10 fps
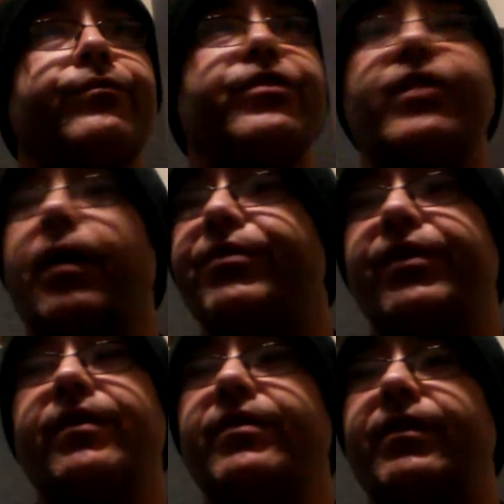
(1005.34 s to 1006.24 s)

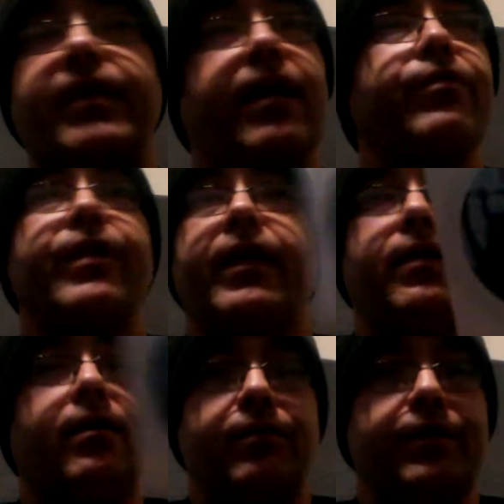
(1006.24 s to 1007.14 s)
substance. It's
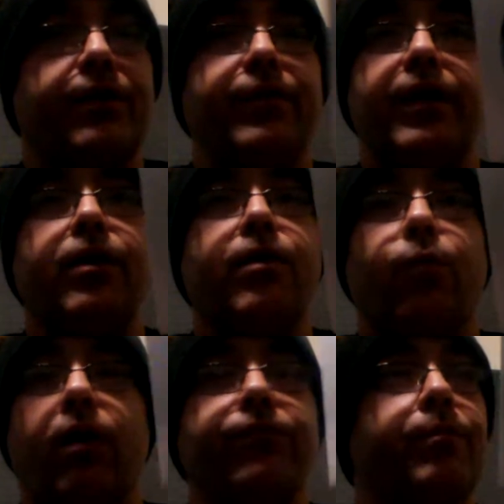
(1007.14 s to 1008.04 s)
everything. It's everything you
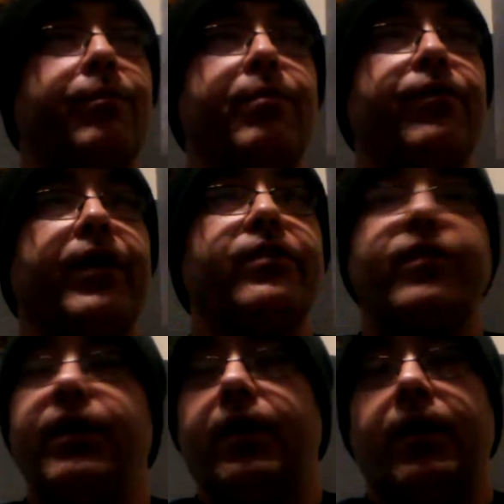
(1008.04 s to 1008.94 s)
could want from a movie.
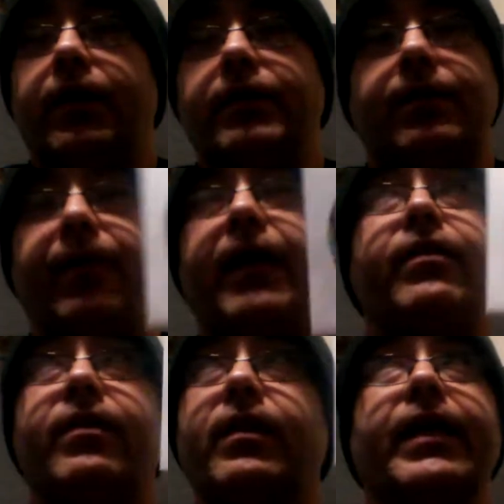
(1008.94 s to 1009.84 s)
It's, to
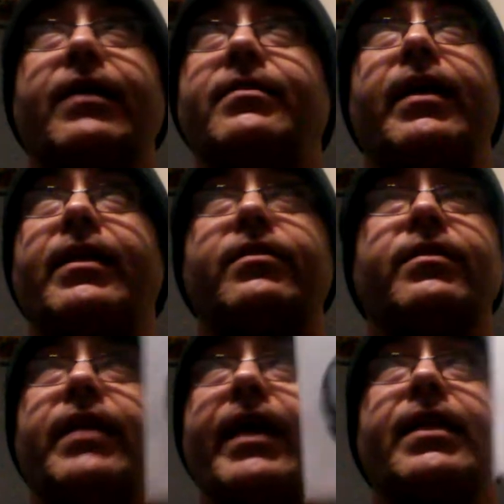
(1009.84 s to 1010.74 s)
me, that, like I said,
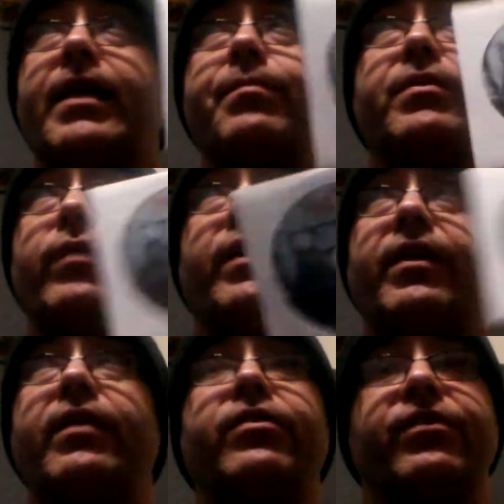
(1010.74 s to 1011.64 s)
it's neck and neck
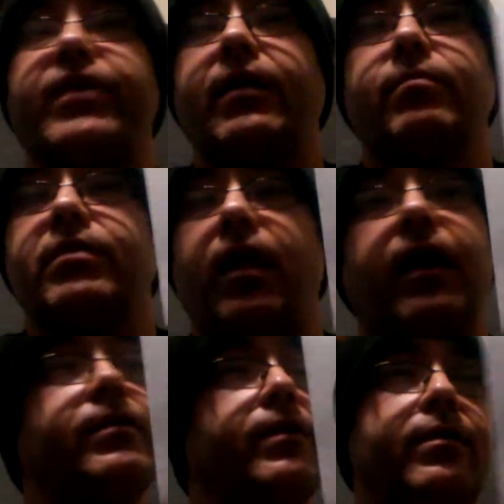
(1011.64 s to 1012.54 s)
between this and Salem's
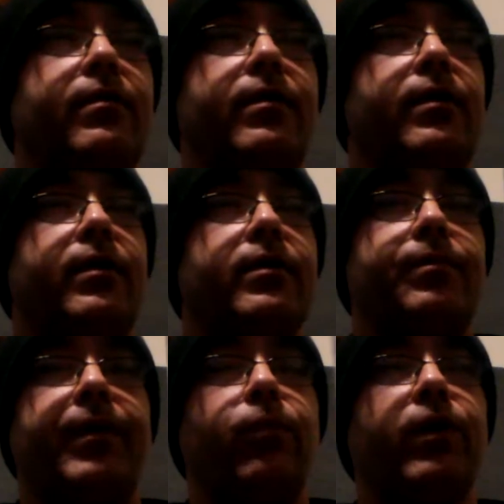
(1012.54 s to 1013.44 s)
Lot. To
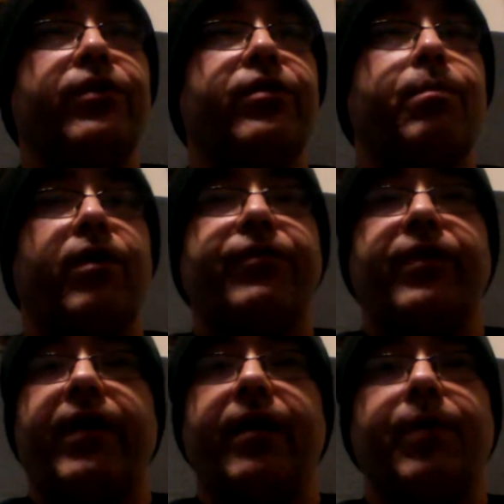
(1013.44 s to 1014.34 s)
me, was the
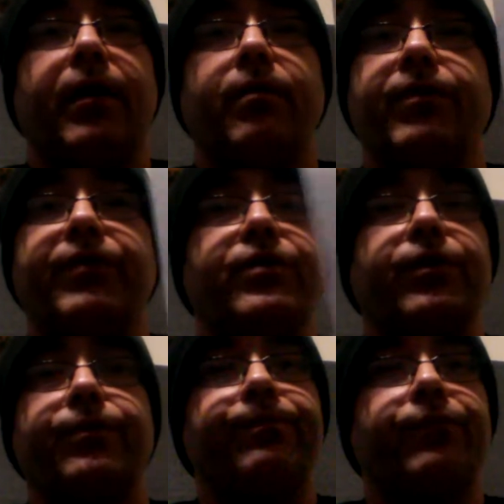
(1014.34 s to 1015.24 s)
perfect vampire movie.
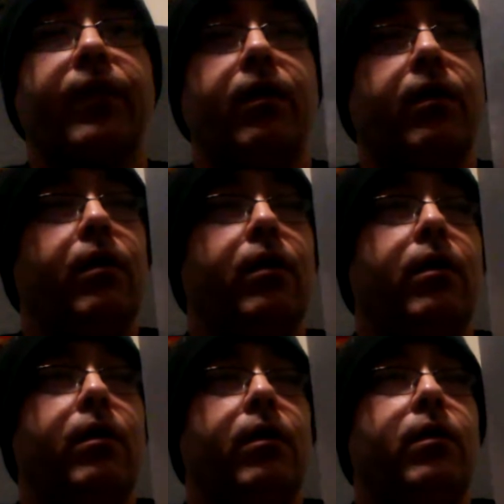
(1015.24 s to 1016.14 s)

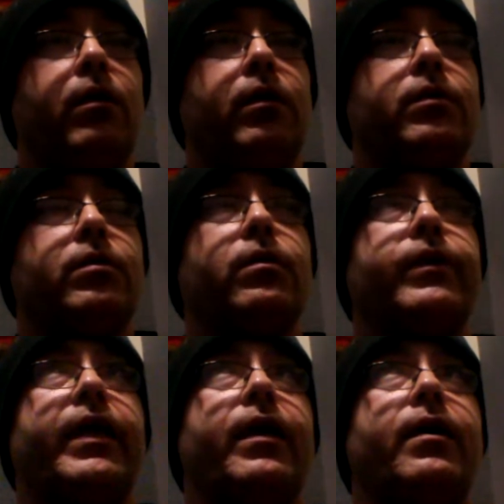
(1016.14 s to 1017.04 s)

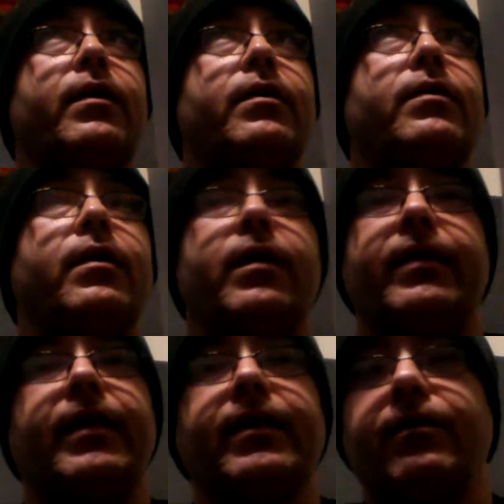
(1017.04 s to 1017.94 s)
So yeah,
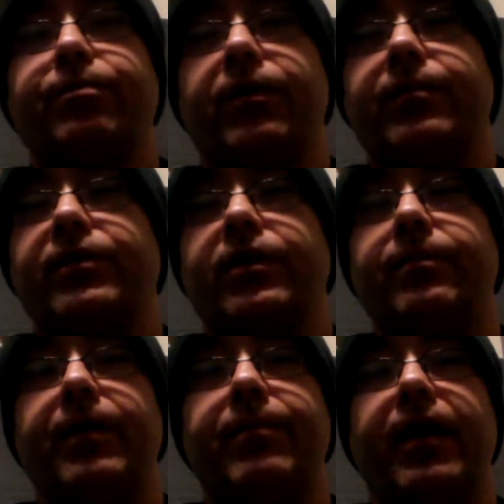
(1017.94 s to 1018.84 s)
I think that's pretty much
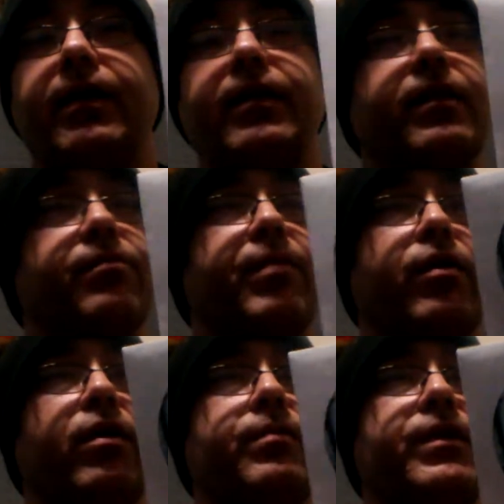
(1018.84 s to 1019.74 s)
going to be about it. That's
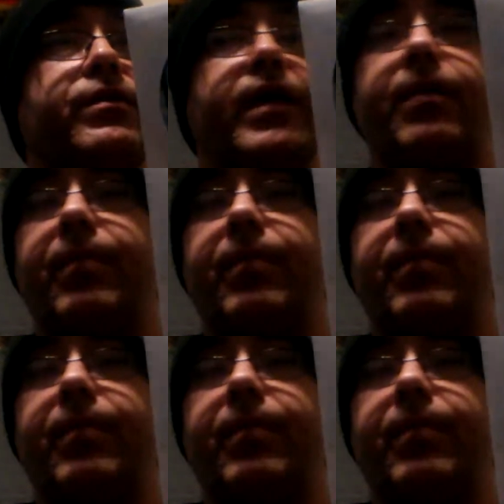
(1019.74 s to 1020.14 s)
about all I'm going to say